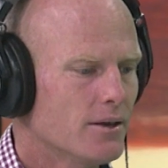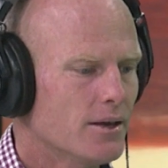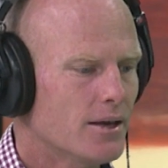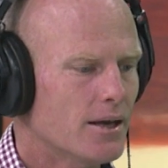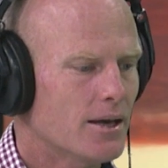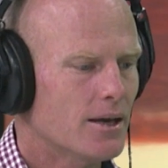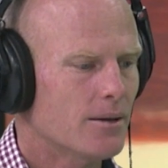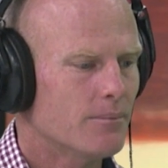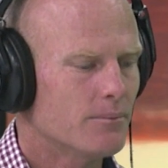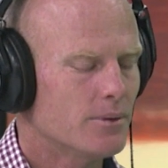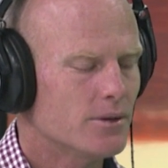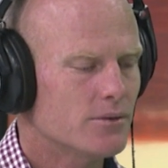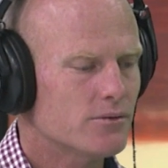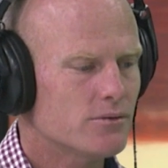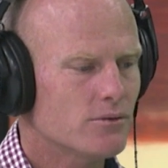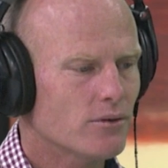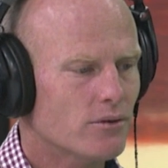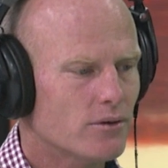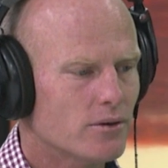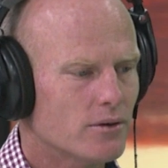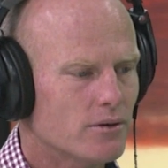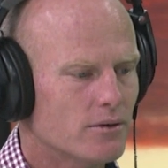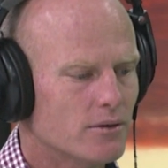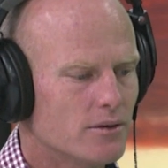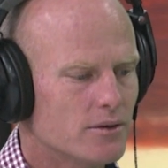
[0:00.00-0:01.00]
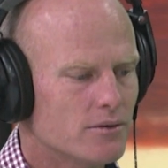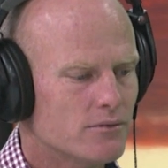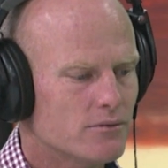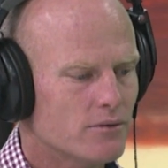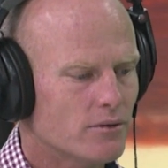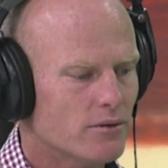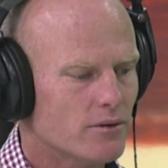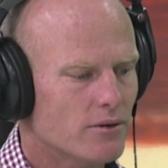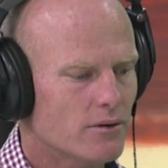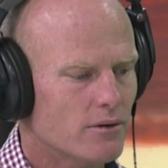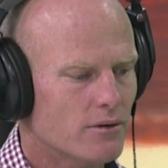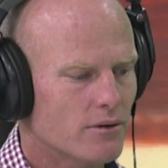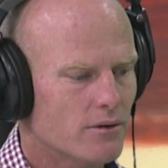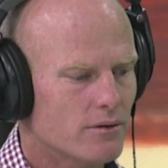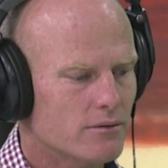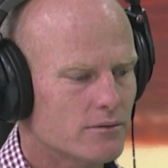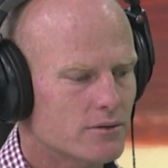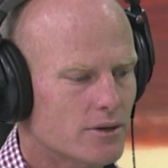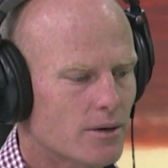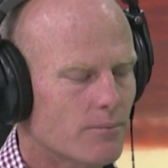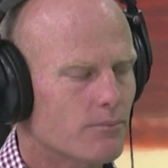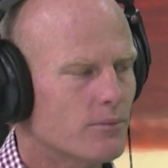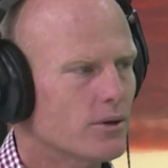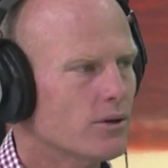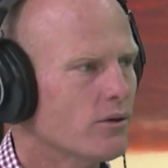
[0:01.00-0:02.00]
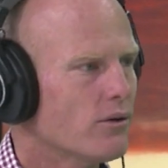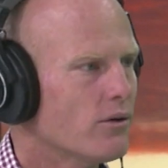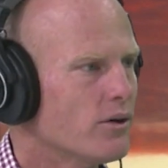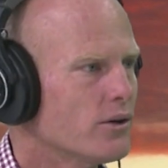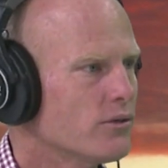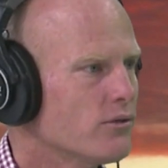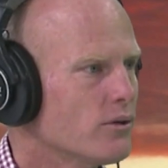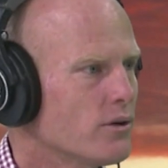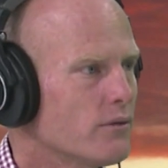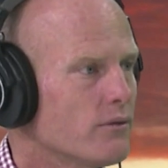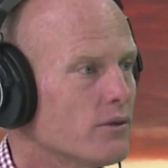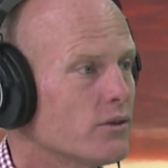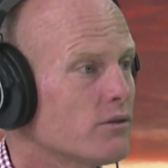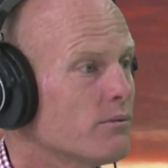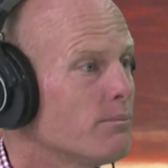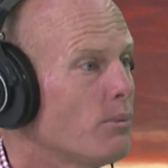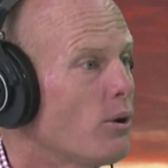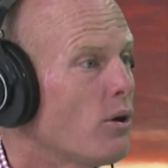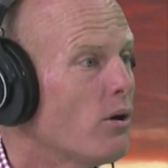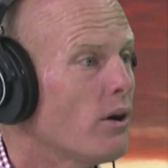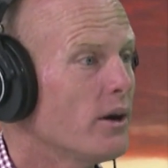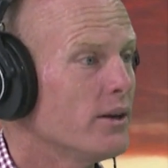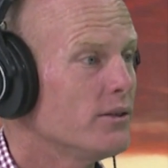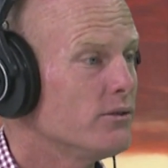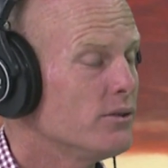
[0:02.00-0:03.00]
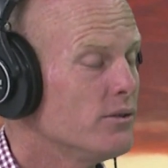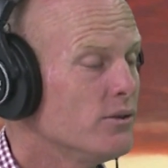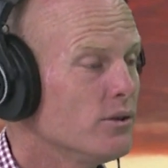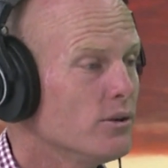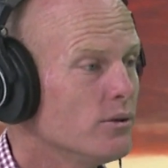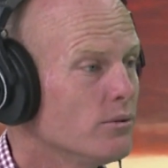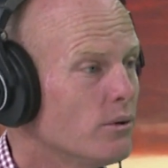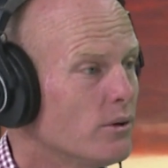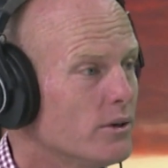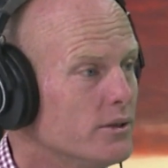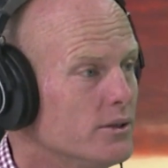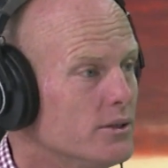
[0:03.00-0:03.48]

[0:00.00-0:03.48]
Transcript: it's not something I sort of aspired to do.